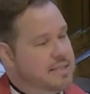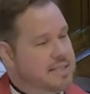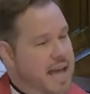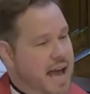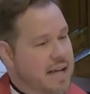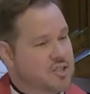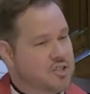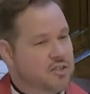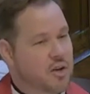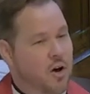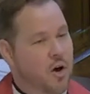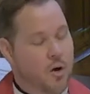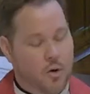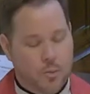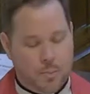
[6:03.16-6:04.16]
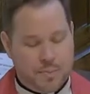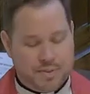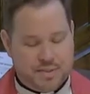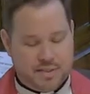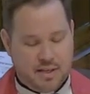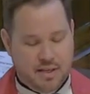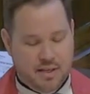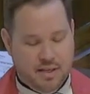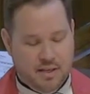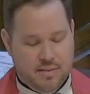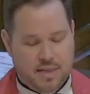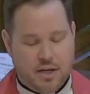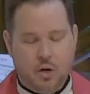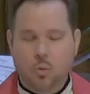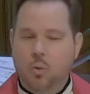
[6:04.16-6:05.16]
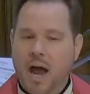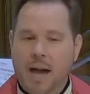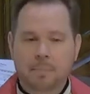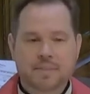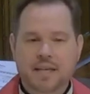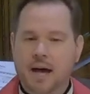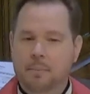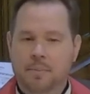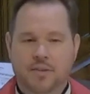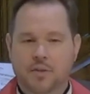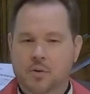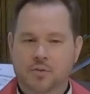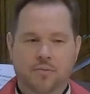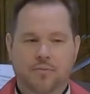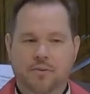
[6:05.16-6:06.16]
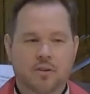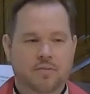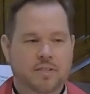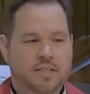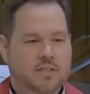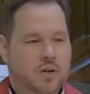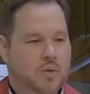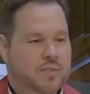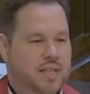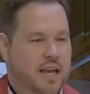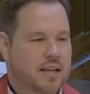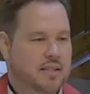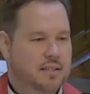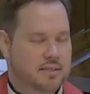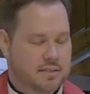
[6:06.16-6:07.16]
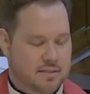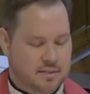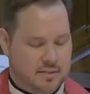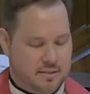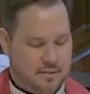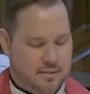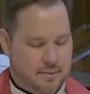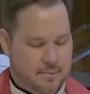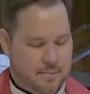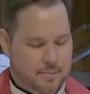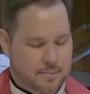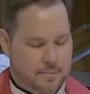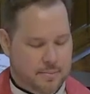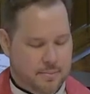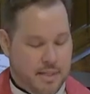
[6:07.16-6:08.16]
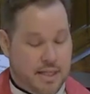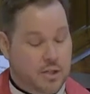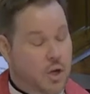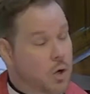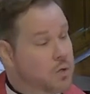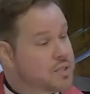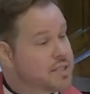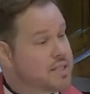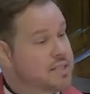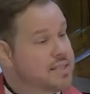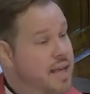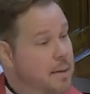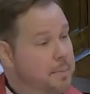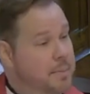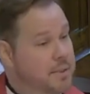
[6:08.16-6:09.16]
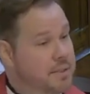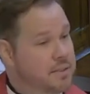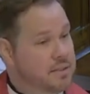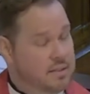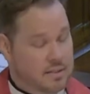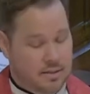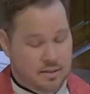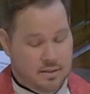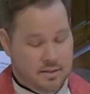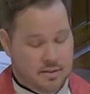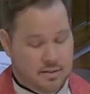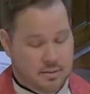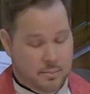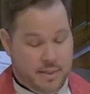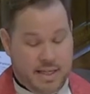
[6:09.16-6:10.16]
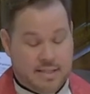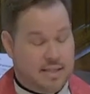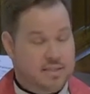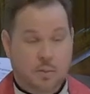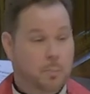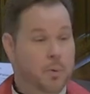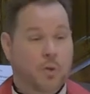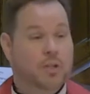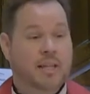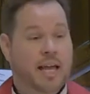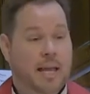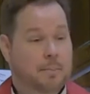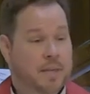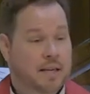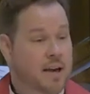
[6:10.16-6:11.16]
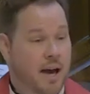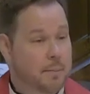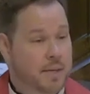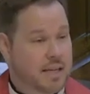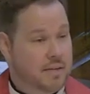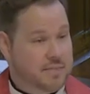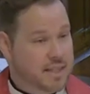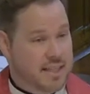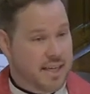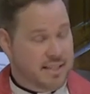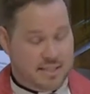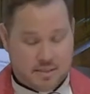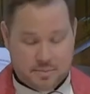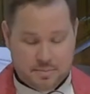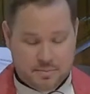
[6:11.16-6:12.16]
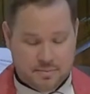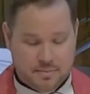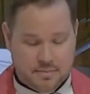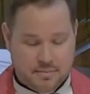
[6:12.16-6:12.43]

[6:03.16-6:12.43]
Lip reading: to dash the hopes that are wrapped up in those fervent hosannas. He goes to the temple, but he doesn't proclaim the kingdom.